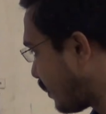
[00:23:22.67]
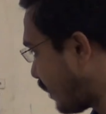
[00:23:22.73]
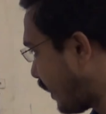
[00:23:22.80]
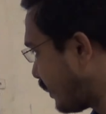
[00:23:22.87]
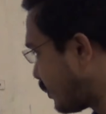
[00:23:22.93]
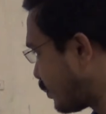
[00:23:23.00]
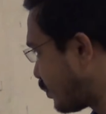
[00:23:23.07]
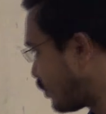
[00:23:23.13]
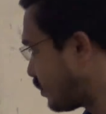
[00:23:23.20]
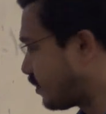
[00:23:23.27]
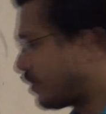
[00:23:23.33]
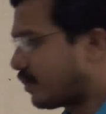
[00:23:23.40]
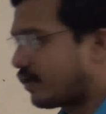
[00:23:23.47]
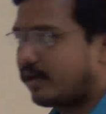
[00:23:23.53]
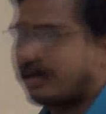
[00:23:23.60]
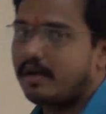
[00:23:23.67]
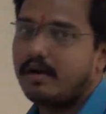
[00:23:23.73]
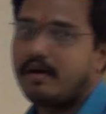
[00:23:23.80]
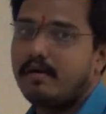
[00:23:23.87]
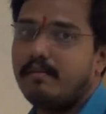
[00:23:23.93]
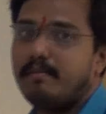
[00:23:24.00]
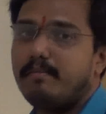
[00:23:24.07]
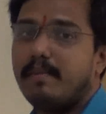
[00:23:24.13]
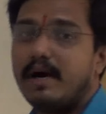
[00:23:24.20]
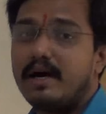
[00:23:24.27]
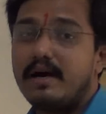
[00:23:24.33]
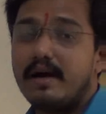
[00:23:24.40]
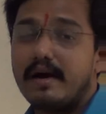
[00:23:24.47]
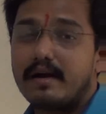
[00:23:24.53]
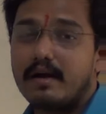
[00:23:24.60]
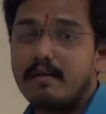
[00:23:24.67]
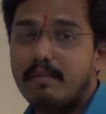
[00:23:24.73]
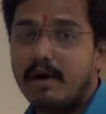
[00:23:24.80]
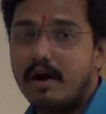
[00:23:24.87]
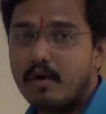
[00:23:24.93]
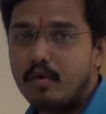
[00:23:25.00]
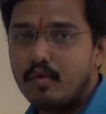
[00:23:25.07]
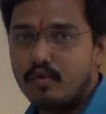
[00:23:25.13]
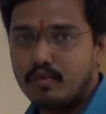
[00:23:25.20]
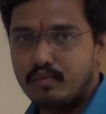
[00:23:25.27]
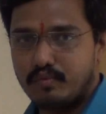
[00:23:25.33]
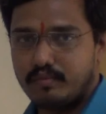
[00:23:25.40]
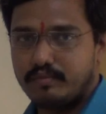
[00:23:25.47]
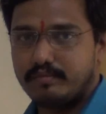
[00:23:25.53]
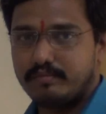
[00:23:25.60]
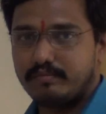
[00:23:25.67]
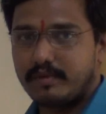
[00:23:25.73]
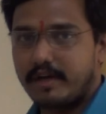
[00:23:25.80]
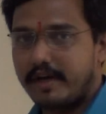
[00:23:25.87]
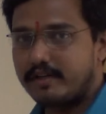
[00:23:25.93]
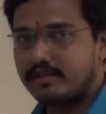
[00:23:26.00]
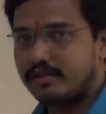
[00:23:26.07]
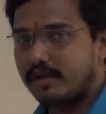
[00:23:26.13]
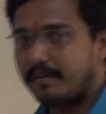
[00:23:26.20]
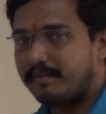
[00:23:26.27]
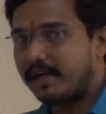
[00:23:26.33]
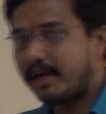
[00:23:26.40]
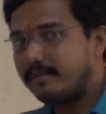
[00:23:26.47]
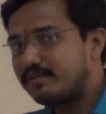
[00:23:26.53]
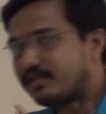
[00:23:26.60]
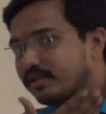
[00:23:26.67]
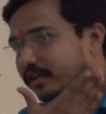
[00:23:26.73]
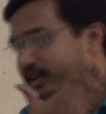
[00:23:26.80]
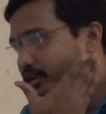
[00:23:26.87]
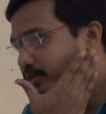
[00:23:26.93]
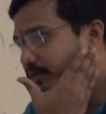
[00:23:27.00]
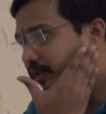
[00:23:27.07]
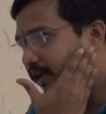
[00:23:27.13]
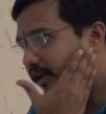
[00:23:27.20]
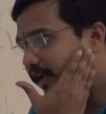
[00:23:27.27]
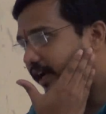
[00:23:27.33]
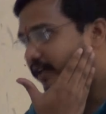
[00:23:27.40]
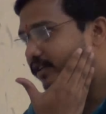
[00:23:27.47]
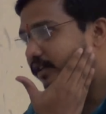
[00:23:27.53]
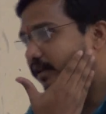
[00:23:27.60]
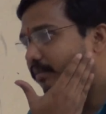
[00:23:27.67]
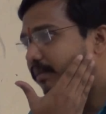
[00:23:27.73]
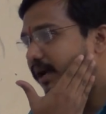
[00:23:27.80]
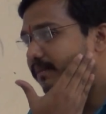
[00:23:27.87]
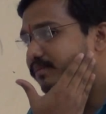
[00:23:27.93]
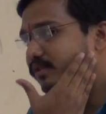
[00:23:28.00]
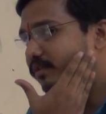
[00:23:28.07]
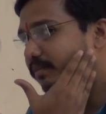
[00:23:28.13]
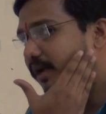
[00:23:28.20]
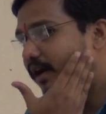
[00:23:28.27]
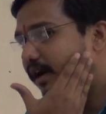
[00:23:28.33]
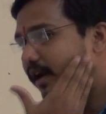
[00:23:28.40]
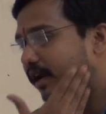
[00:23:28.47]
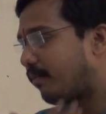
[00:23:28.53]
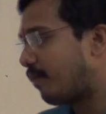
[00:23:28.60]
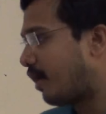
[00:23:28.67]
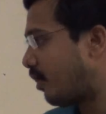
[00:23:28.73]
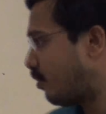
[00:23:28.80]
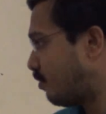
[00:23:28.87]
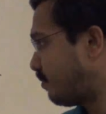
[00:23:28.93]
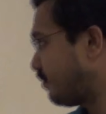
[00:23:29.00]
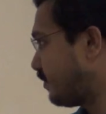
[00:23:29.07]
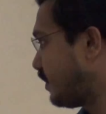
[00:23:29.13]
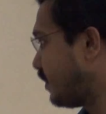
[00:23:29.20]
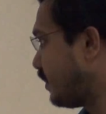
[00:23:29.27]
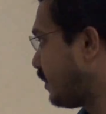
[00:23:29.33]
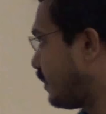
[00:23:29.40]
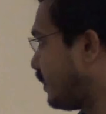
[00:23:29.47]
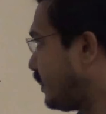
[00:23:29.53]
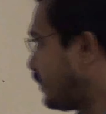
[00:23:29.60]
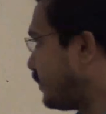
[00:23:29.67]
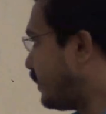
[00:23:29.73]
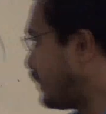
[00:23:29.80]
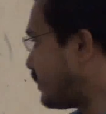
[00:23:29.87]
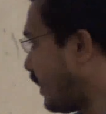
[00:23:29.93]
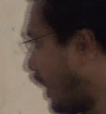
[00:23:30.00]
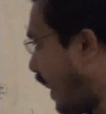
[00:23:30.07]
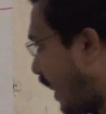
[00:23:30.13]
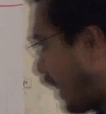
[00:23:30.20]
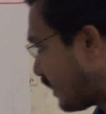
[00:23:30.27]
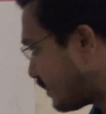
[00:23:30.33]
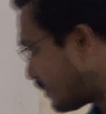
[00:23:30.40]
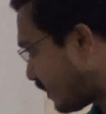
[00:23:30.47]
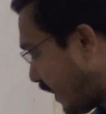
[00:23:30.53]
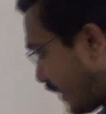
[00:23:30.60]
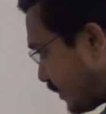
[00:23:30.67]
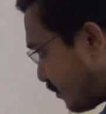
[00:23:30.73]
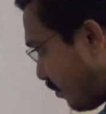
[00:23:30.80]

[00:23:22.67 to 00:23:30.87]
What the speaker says: right? Manganabau, right? Sometimes you will get the mumps, Manganabau. This R stands